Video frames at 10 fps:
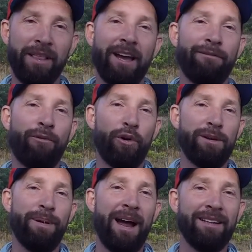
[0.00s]
like
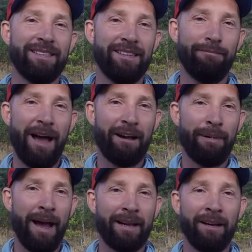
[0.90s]
40 pounds in the
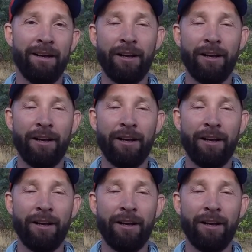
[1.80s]
backpack.